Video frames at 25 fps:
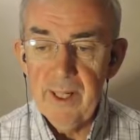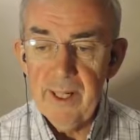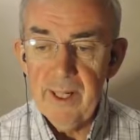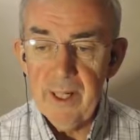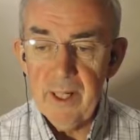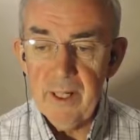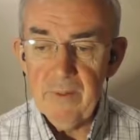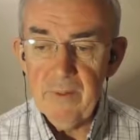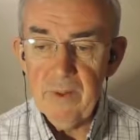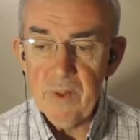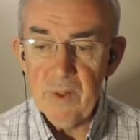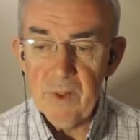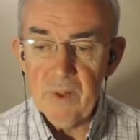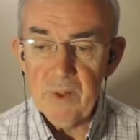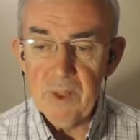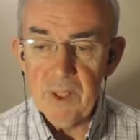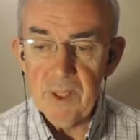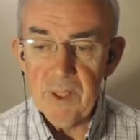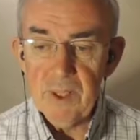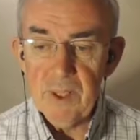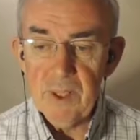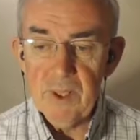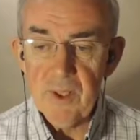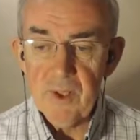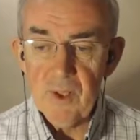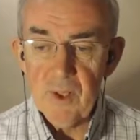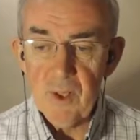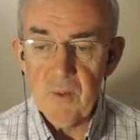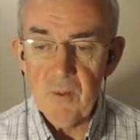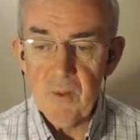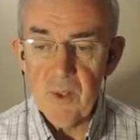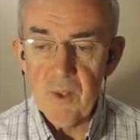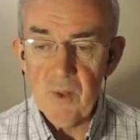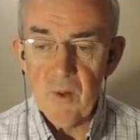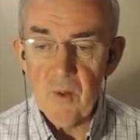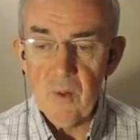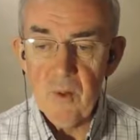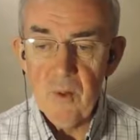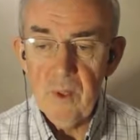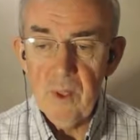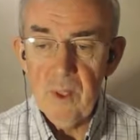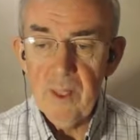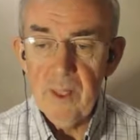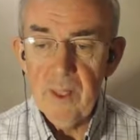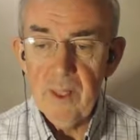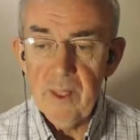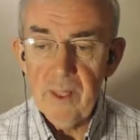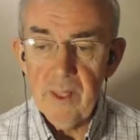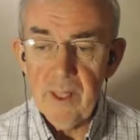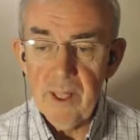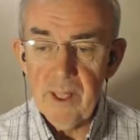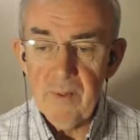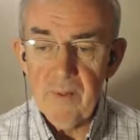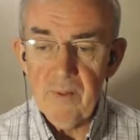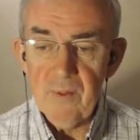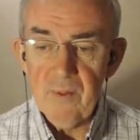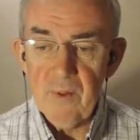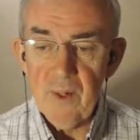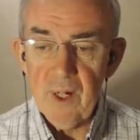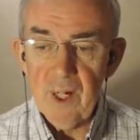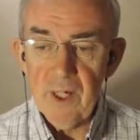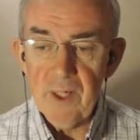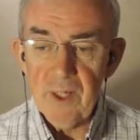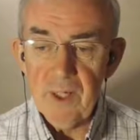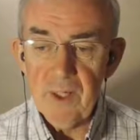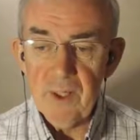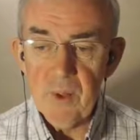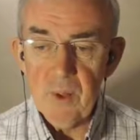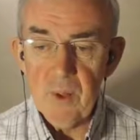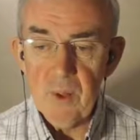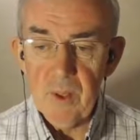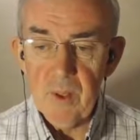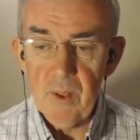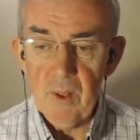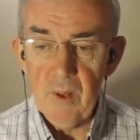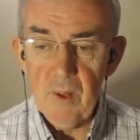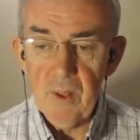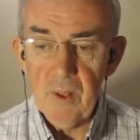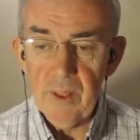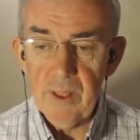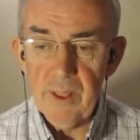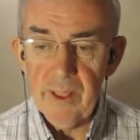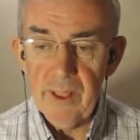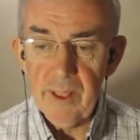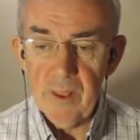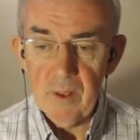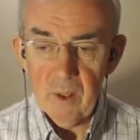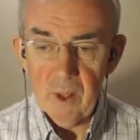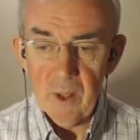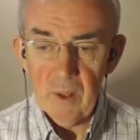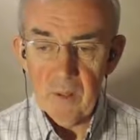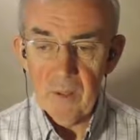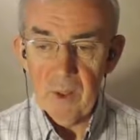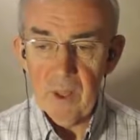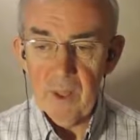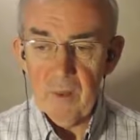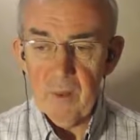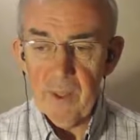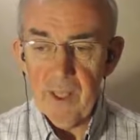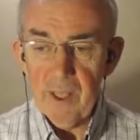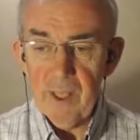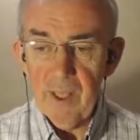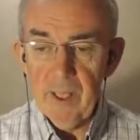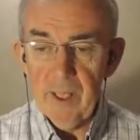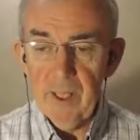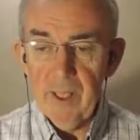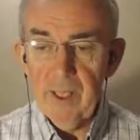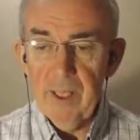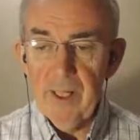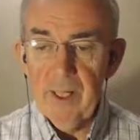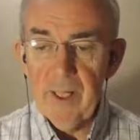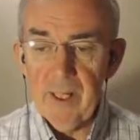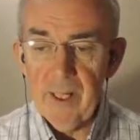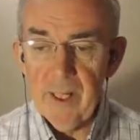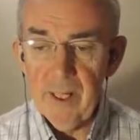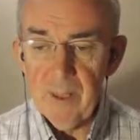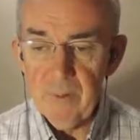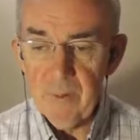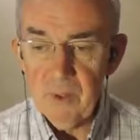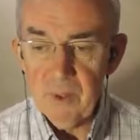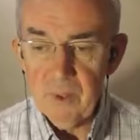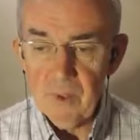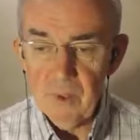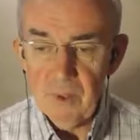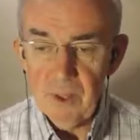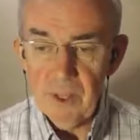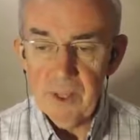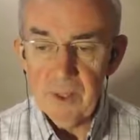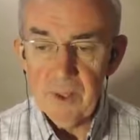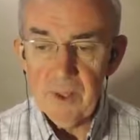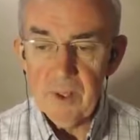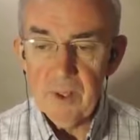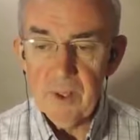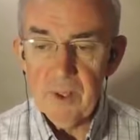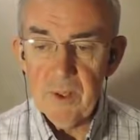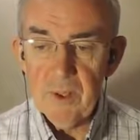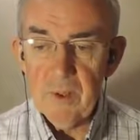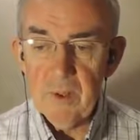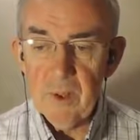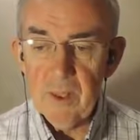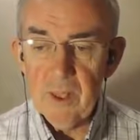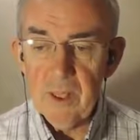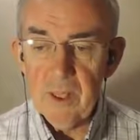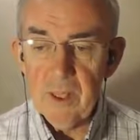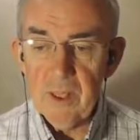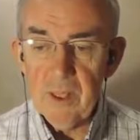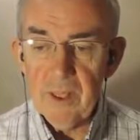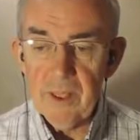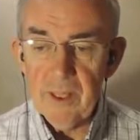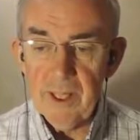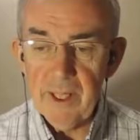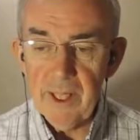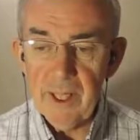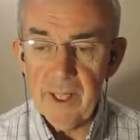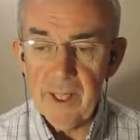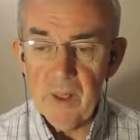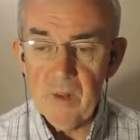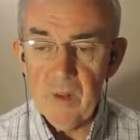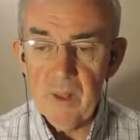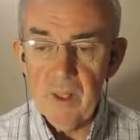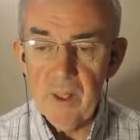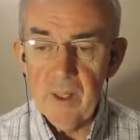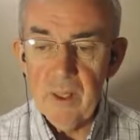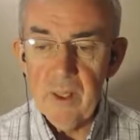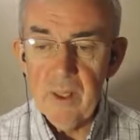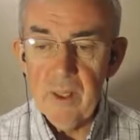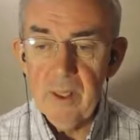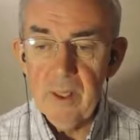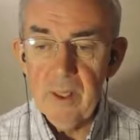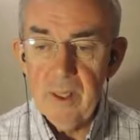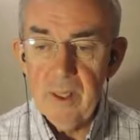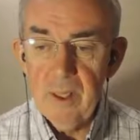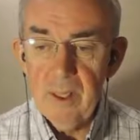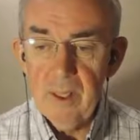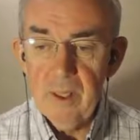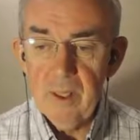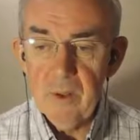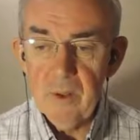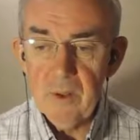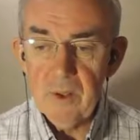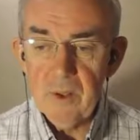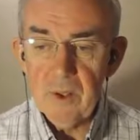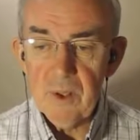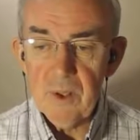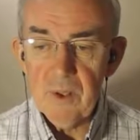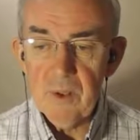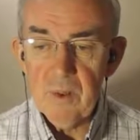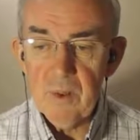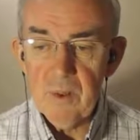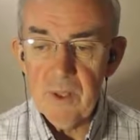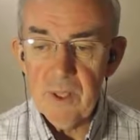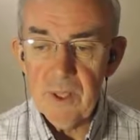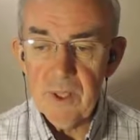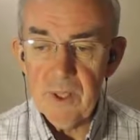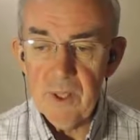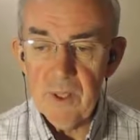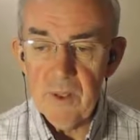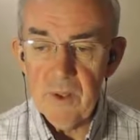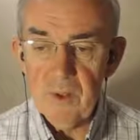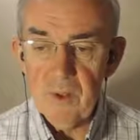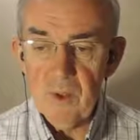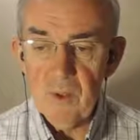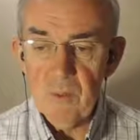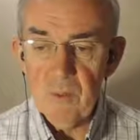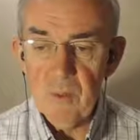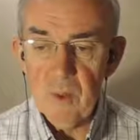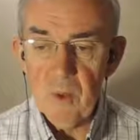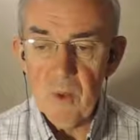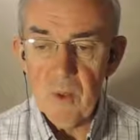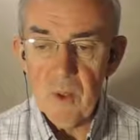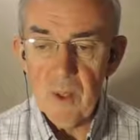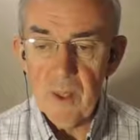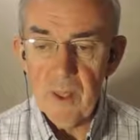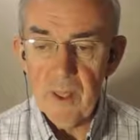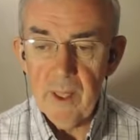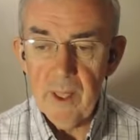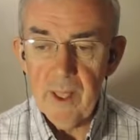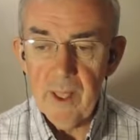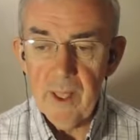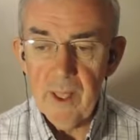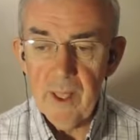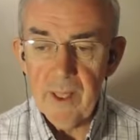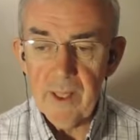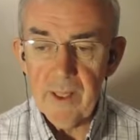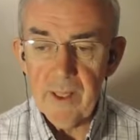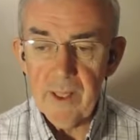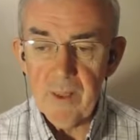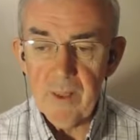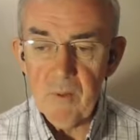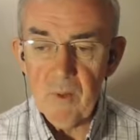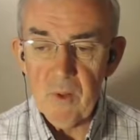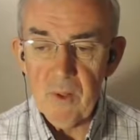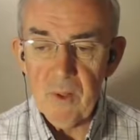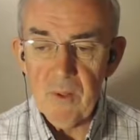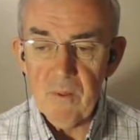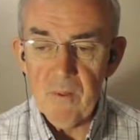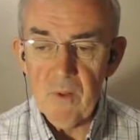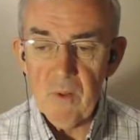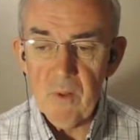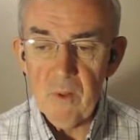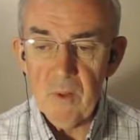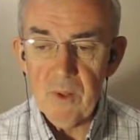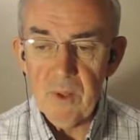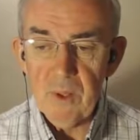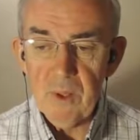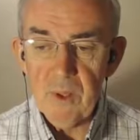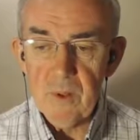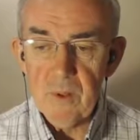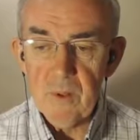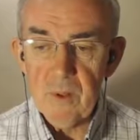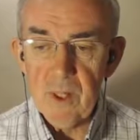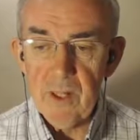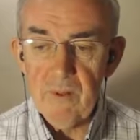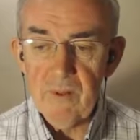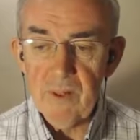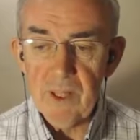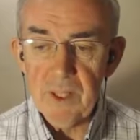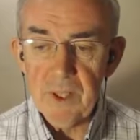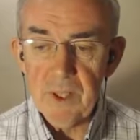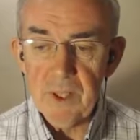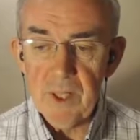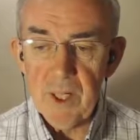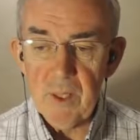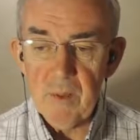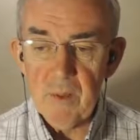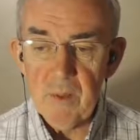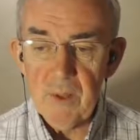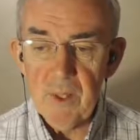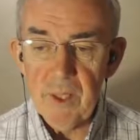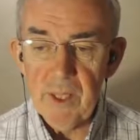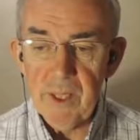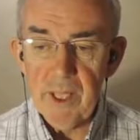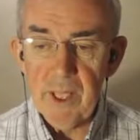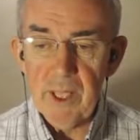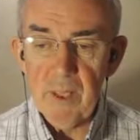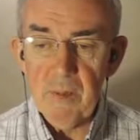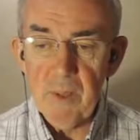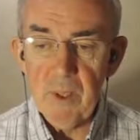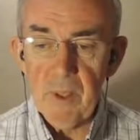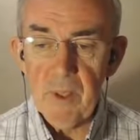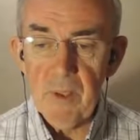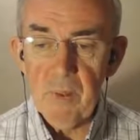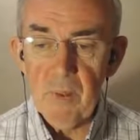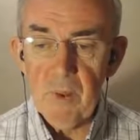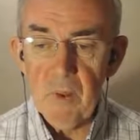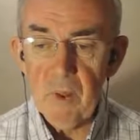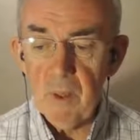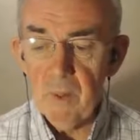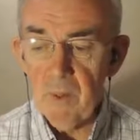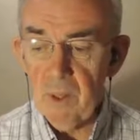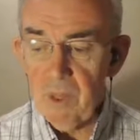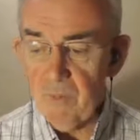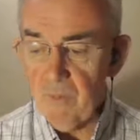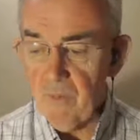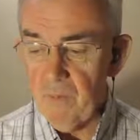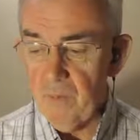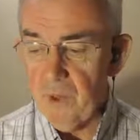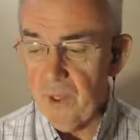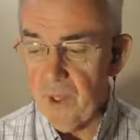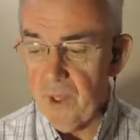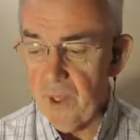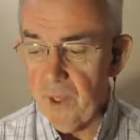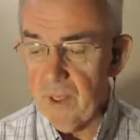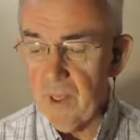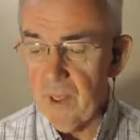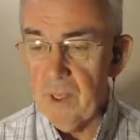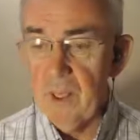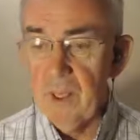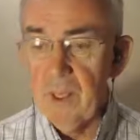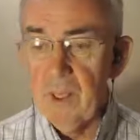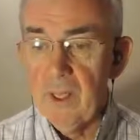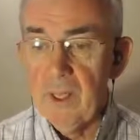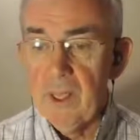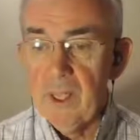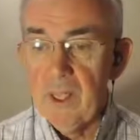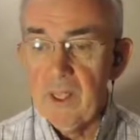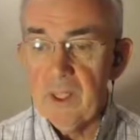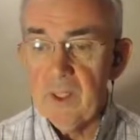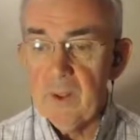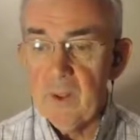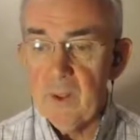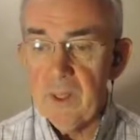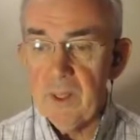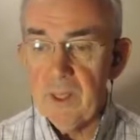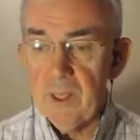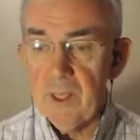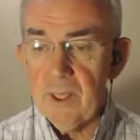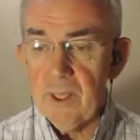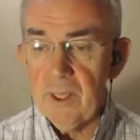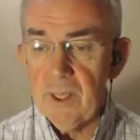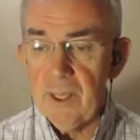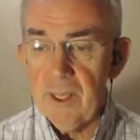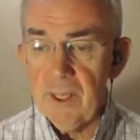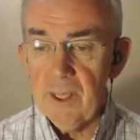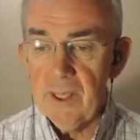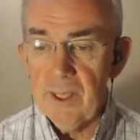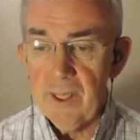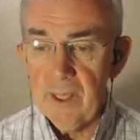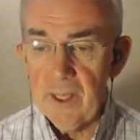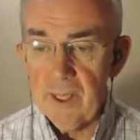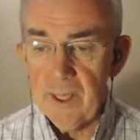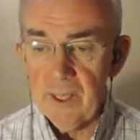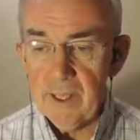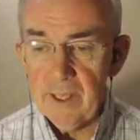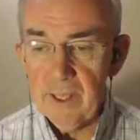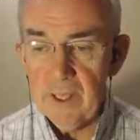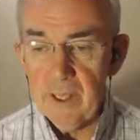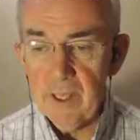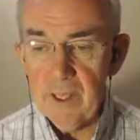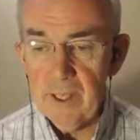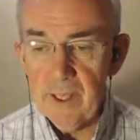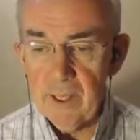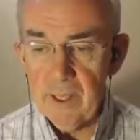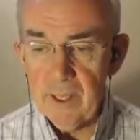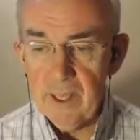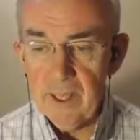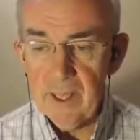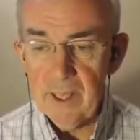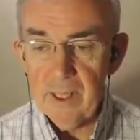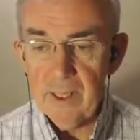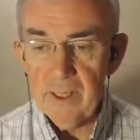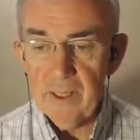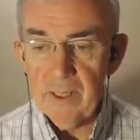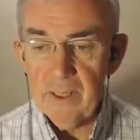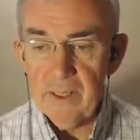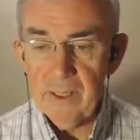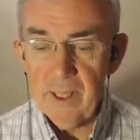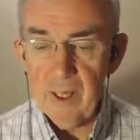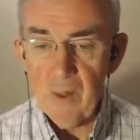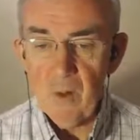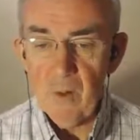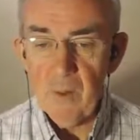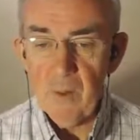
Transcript: And if you're interested in German at all, then Friday at two o'clock. Now, upcoming, I'm talking to uh, Nicky Kriel, who's just released her new book. And I'm looking forward to having a chat with Nicky about the book, about uh, Twitter and LinkedIn, and that will